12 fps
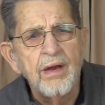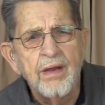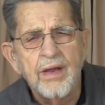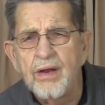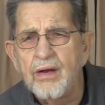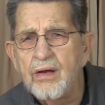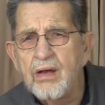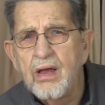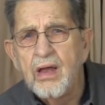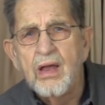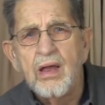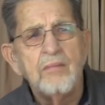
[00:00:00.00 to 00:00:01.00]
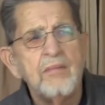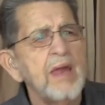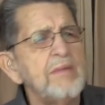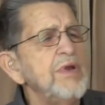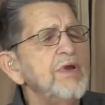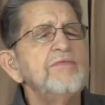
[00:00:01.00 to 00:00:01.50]
You know,
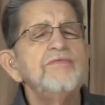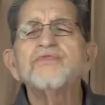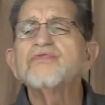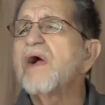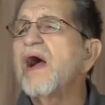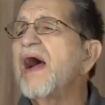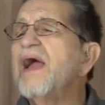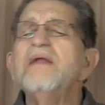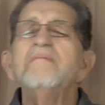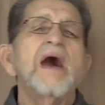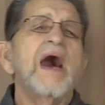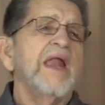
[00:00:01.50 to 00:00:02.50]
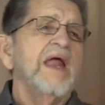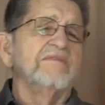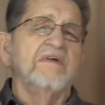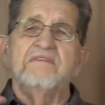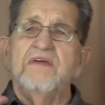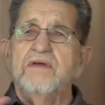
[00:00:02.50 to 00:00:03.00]
maybe you've tried about
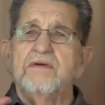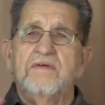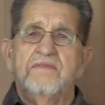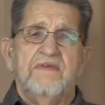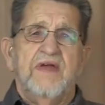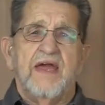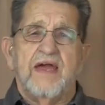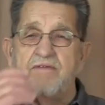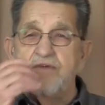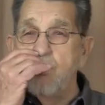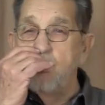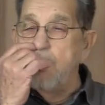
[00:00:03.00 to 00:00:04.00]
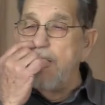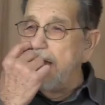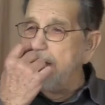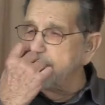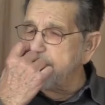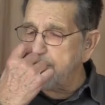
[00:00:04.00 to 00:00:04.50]
everything you can think of. You read
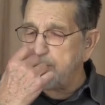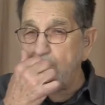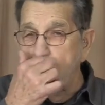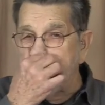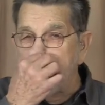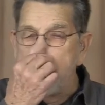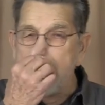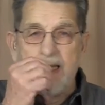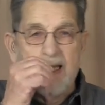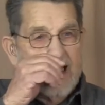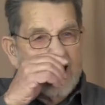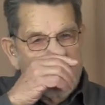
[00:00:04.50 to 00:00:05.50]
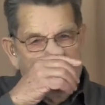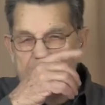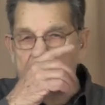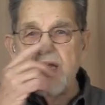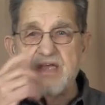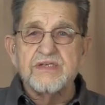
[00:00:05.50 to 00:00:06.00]
every book
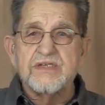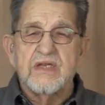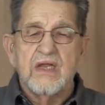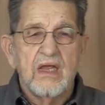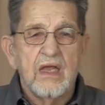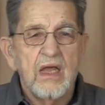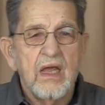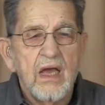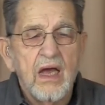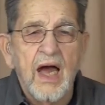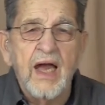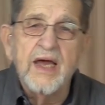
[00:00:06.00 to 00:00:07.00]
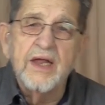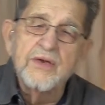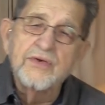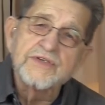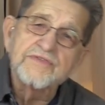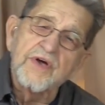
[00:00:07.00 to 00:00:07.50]
there is. I got
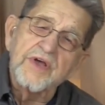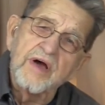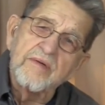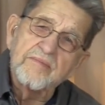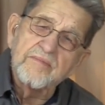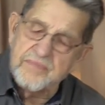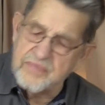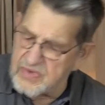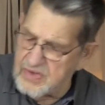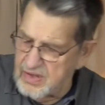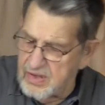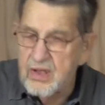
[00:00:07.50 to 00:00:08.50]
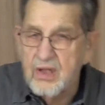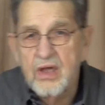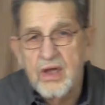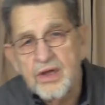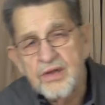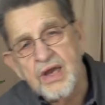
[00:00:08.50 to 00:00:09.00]
news for you.
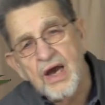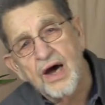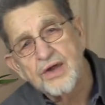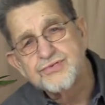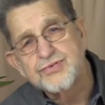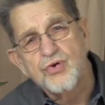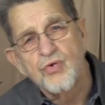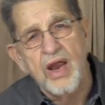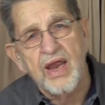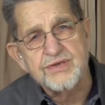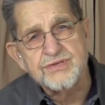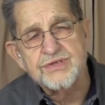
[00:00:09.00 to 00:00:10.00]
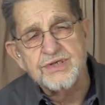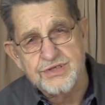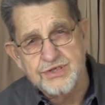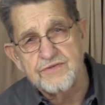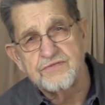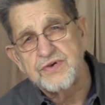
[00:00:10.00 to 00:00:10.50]
God's grace is
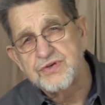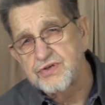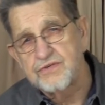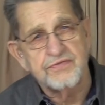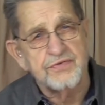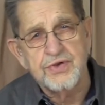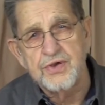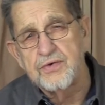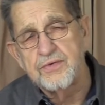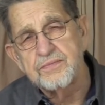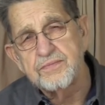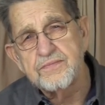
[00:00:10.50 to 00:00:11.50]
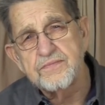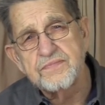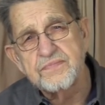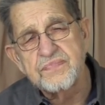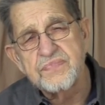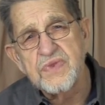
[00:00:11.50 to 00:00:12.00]
sufficient for you.
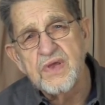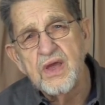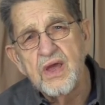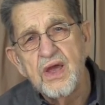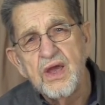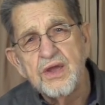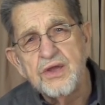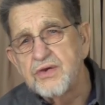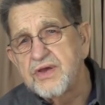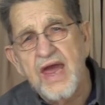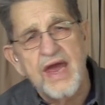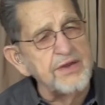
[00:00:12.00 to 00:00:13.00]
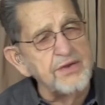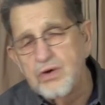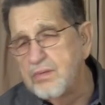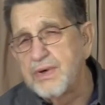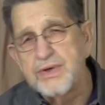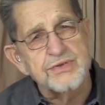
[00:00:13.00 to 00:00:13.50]
You can't do it
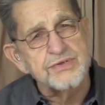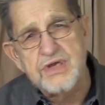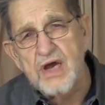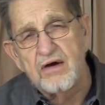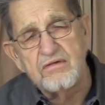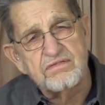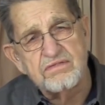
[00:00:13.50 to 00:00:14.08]
by yourself.